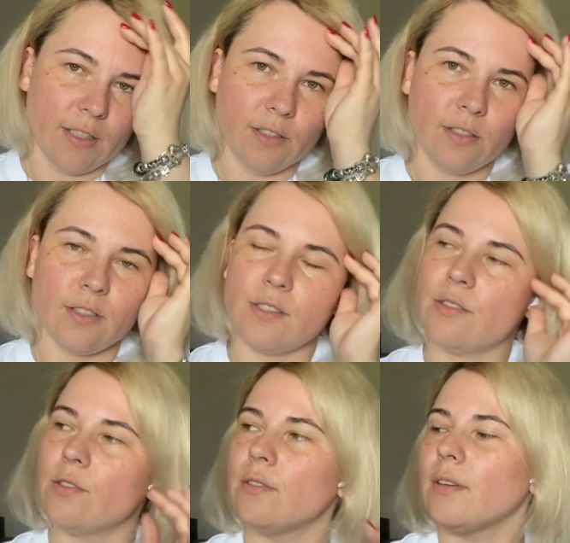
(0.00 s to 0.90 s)
because
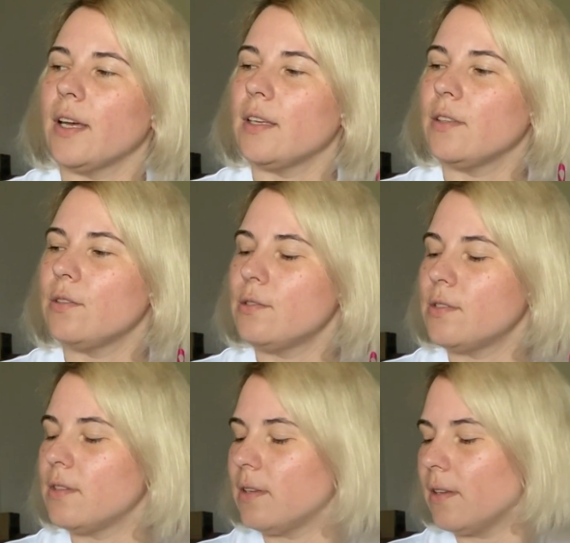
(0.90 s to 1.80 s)
I used
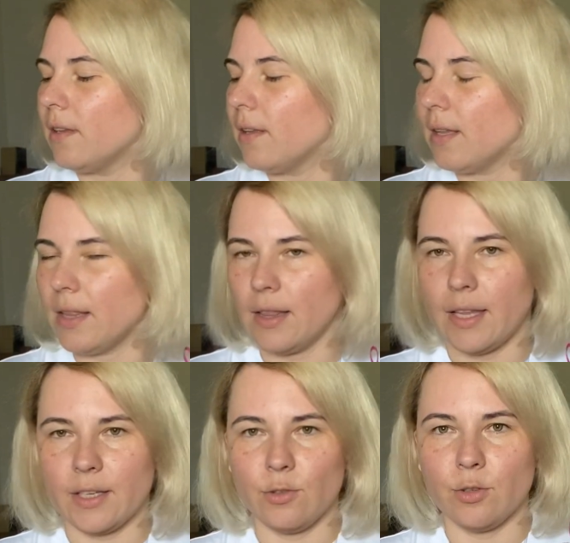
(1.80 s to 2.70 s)

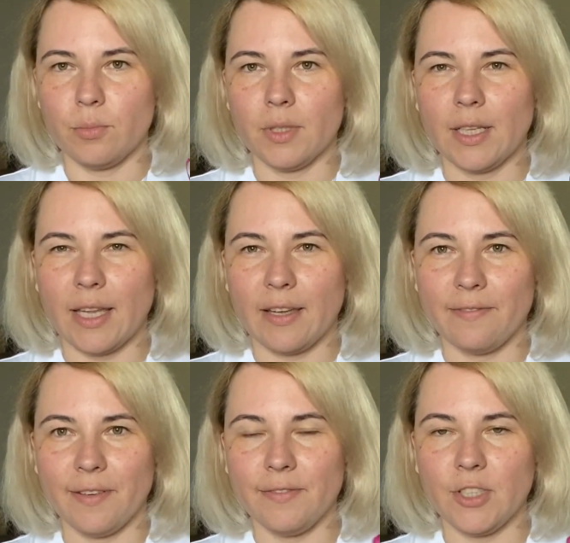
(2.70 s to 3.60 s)
like normally like
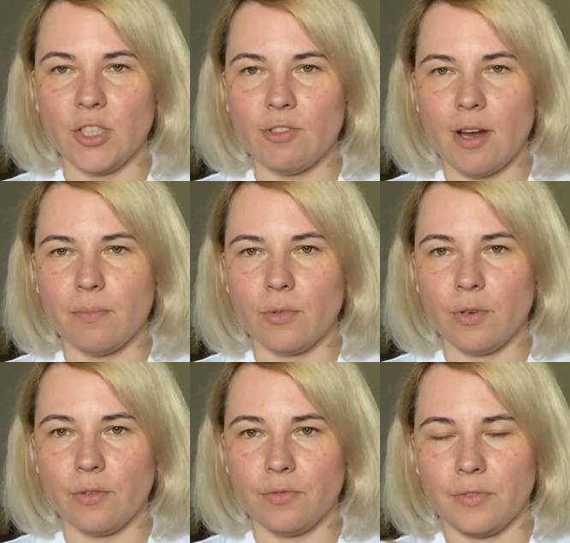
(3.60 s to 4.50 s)
50 gram of